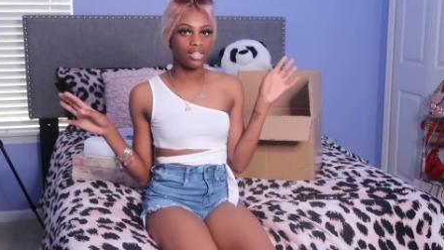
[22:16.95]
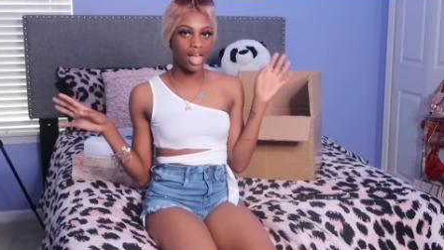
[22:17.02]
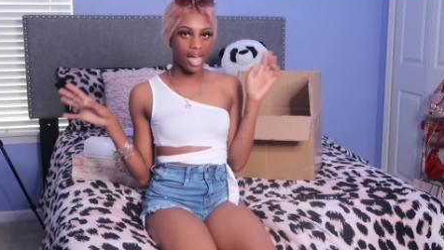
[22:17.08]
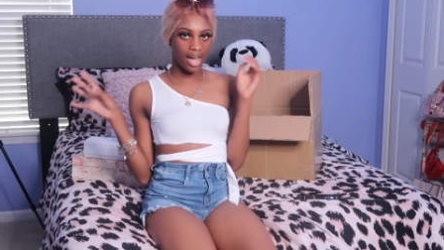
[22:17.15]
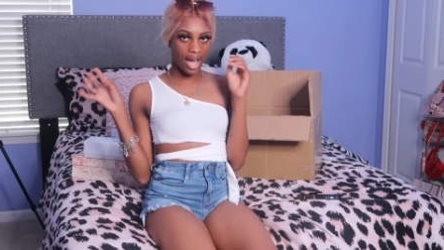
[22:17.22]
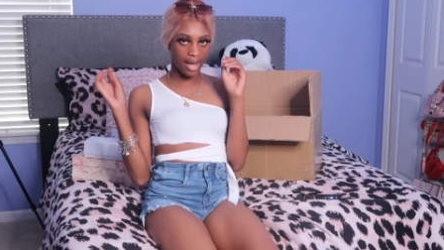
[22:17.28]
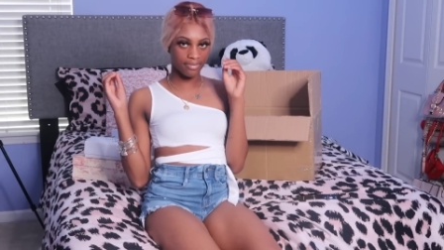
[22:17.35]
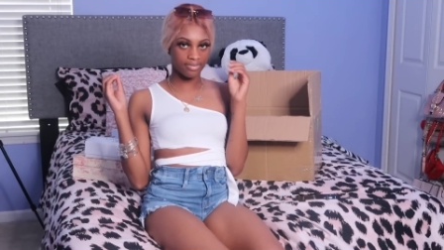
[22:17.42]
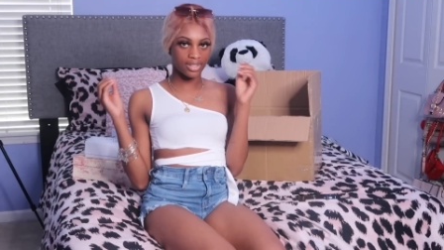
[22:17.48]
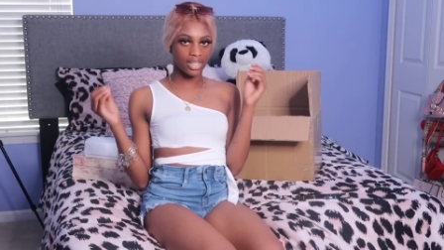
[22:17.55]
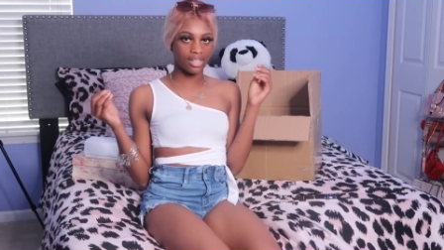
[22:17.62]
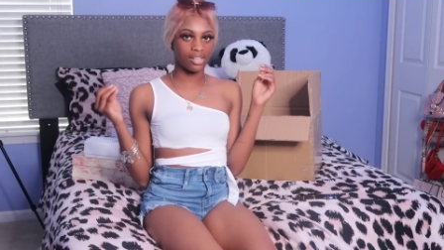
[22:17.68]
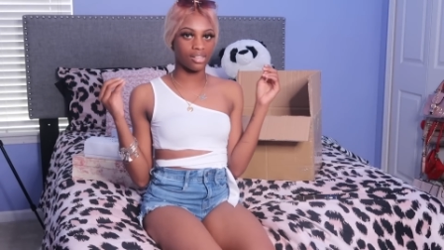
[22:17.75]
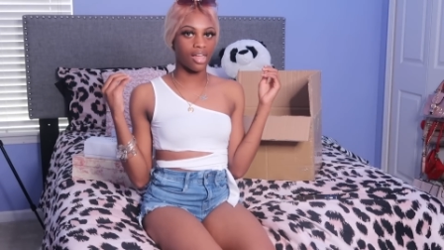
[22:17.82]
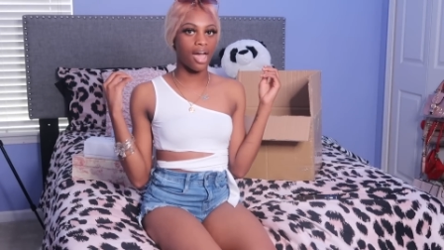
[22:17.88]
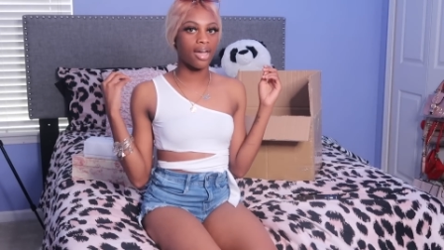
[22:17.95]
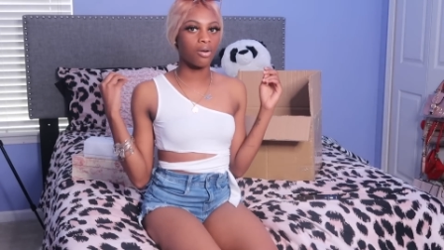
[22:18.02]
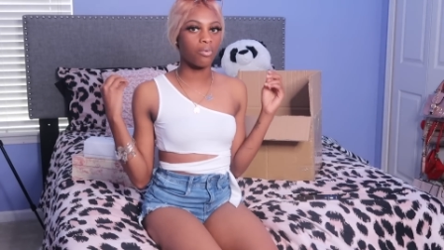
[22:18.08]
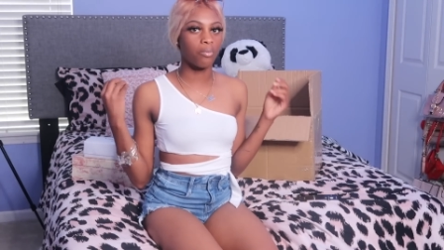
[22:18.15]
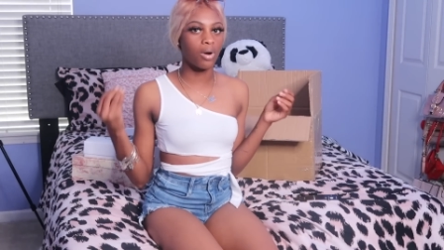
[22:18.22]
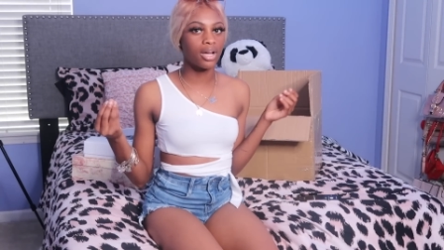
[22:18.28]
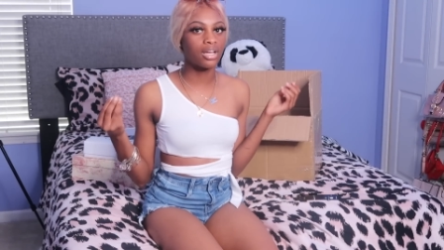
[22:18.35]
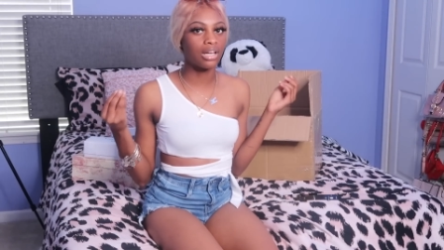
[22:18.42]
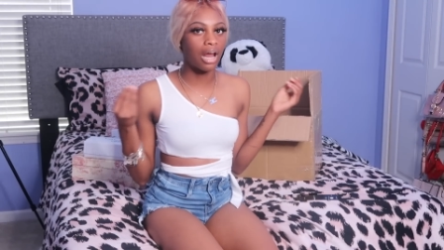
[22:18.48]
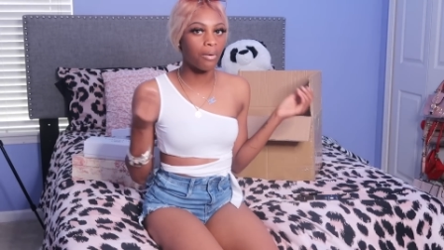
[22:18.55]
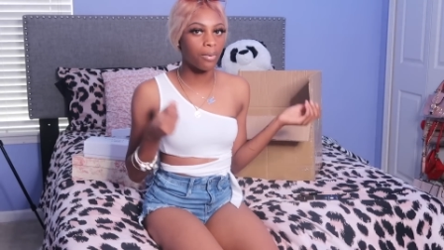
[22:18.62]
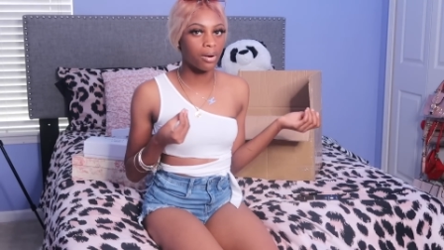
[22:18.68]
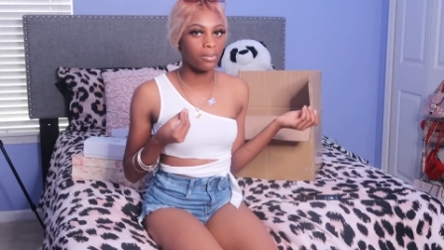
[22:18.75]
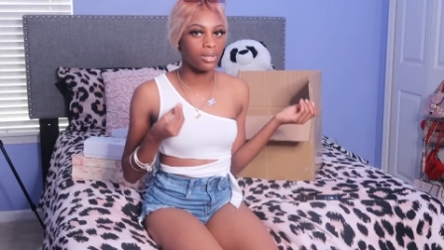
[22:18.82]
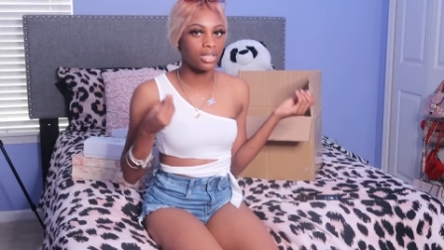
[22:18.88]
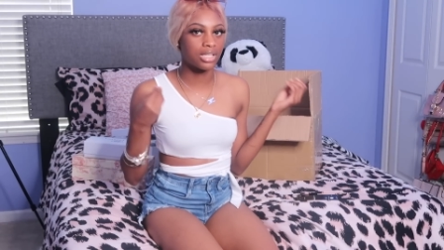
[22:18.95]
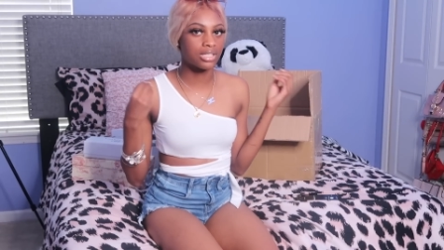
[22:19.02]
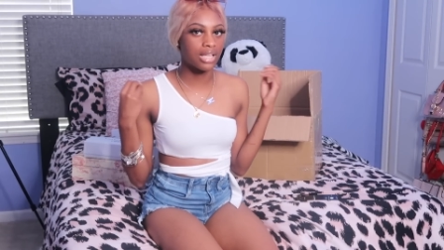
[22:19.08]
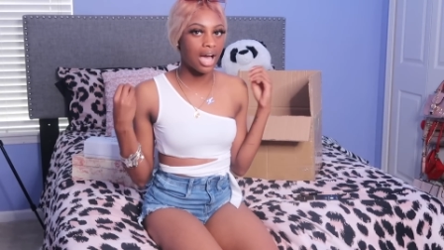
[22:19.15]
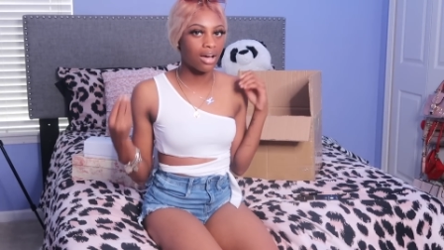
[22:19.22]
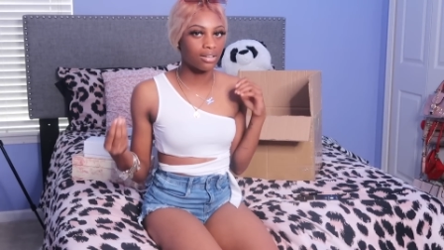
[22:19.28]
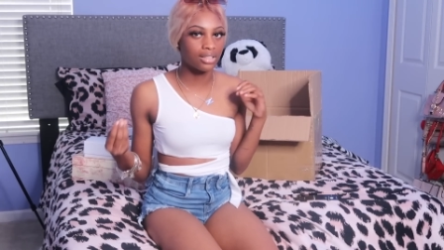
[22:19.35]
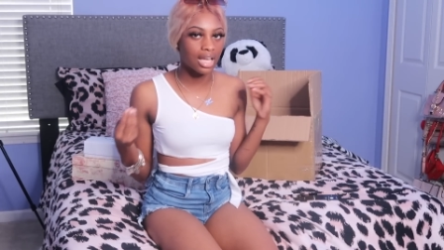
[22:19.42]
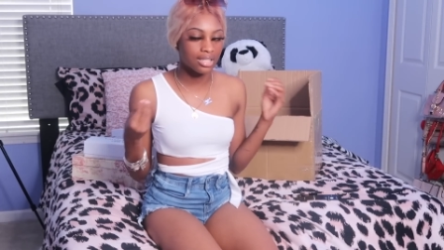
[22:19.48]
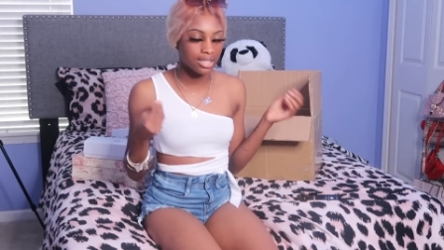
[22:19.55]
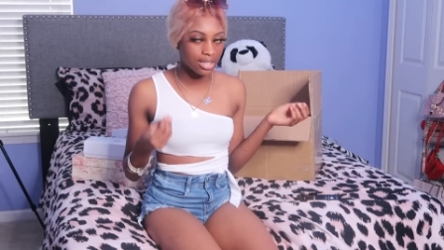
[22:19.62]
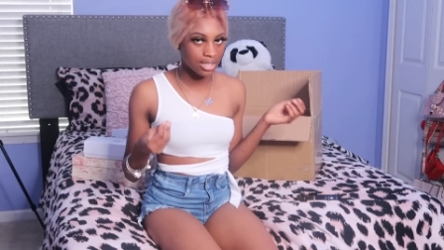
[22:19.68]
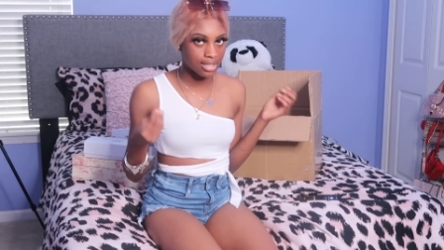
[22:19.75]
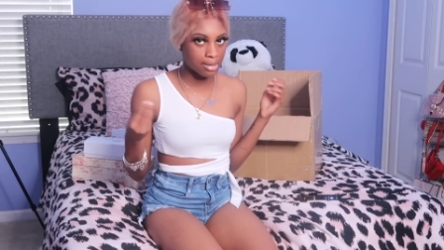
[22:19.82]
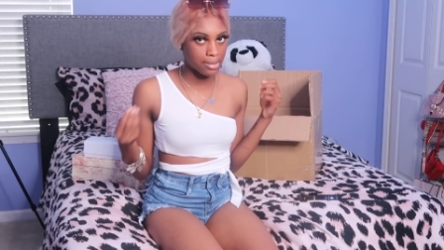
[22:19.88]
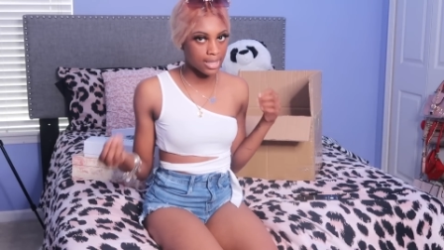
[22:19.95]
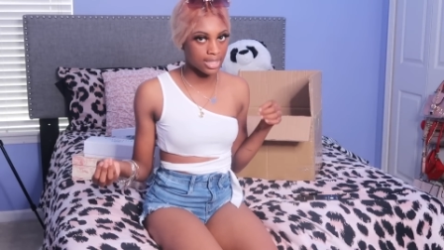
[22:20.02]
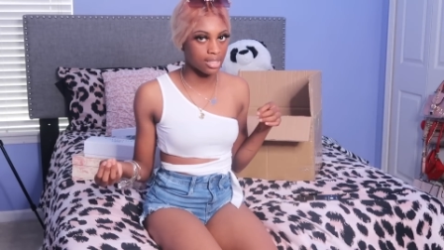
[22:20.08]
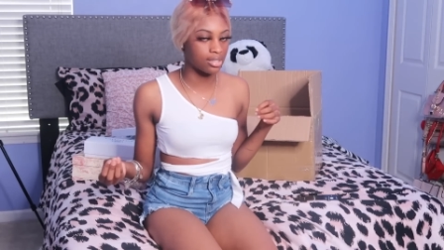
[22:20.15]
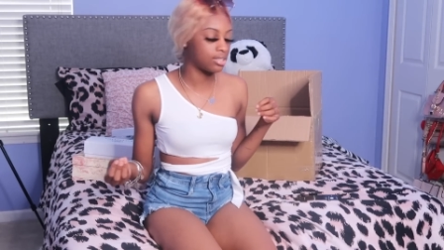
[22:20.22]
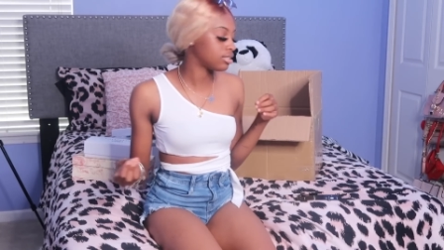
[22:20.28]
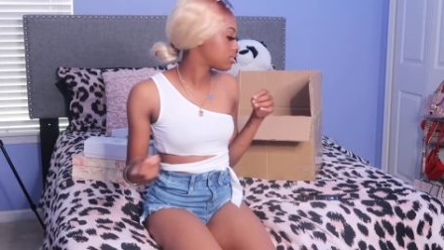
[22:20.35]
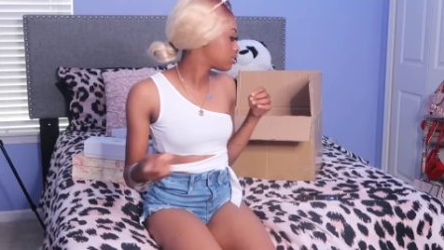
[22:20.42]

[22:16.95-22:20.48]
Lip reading: Like, I'm thinking like, what can I wear with this? How can I set this up as a look?